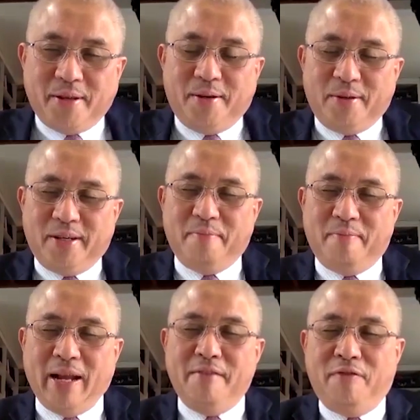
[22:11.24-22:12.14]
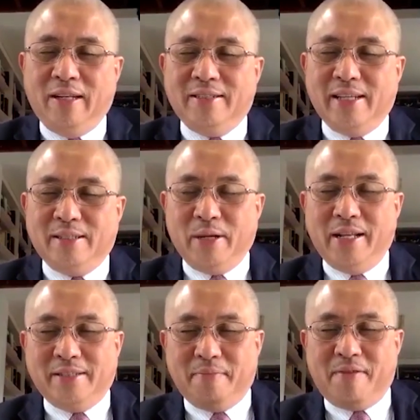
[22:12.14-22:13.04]
you know, the benefits as
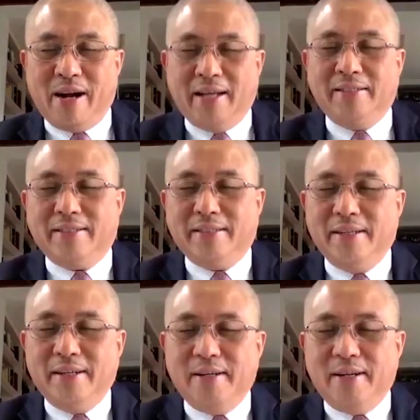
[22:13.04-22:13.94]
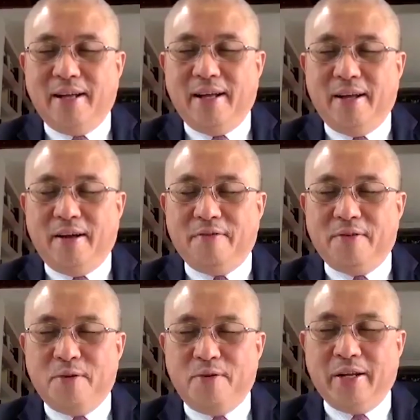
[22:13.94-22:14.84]
well as the price of
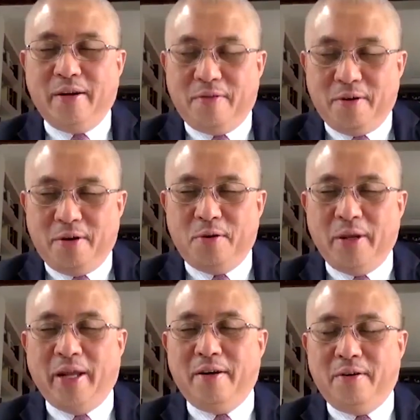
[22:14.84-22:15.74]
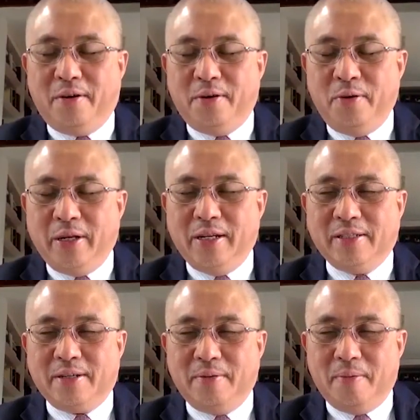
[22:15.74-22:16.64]
not doing or doing
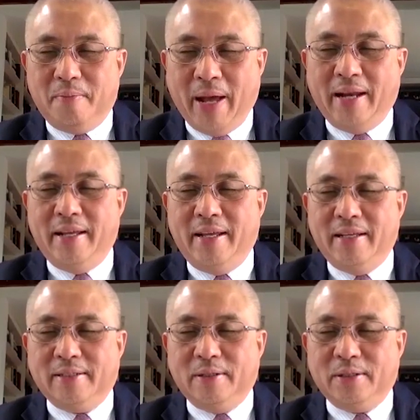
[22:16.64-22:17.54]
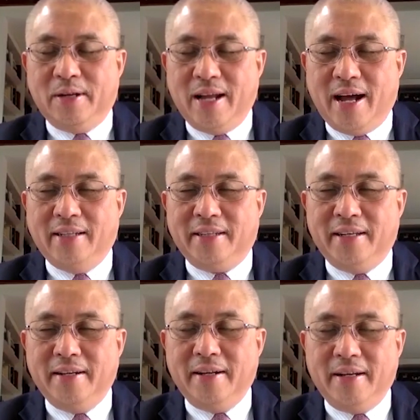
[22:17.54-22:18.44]
this badly is also large. Eh?
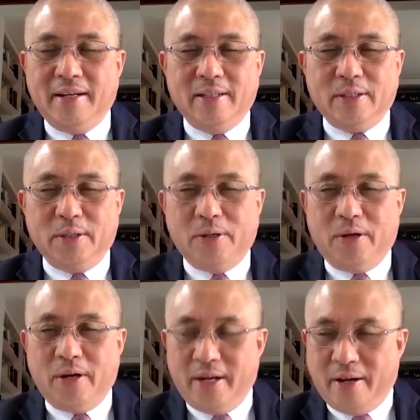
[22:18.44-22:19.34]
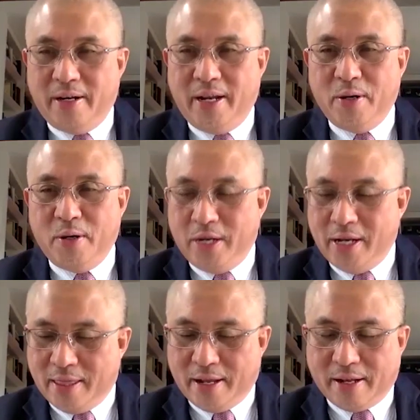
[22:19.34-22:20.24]
So on that note,
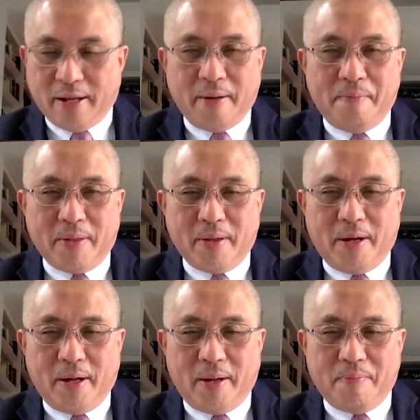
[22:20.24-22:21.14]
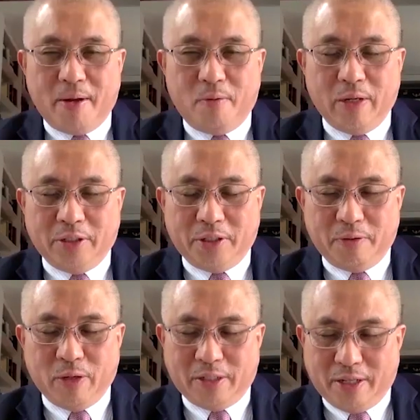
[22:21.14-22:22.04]
I think
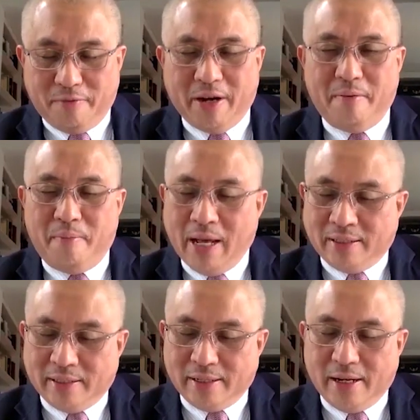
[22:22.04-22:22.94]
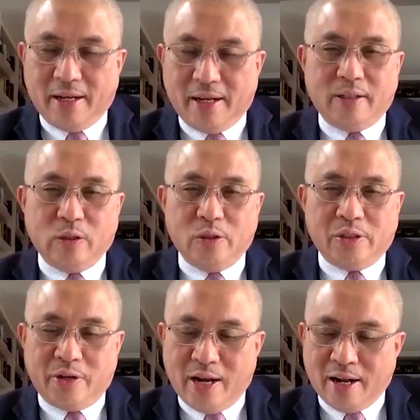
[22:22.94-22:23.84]
wish the very best to
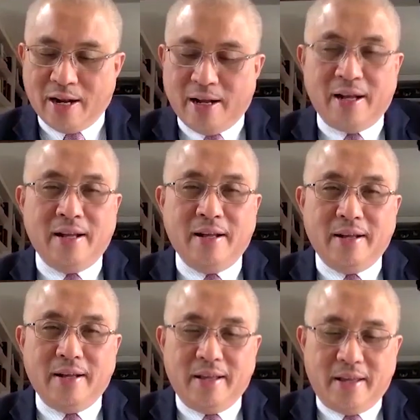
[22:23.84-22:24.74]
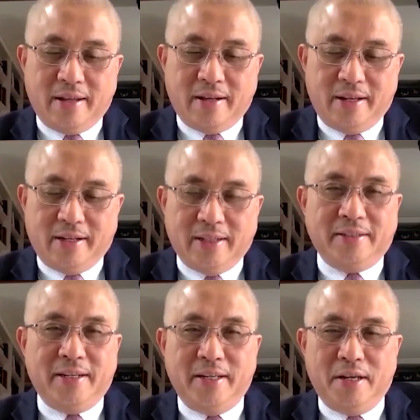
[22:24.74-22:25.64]
Sri Lanka in this
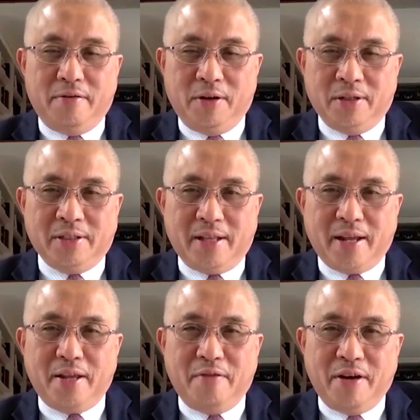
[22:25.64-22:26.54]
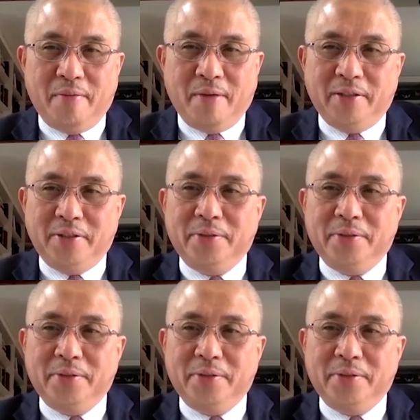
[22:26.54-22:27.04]
journey of yours. Thank you very much.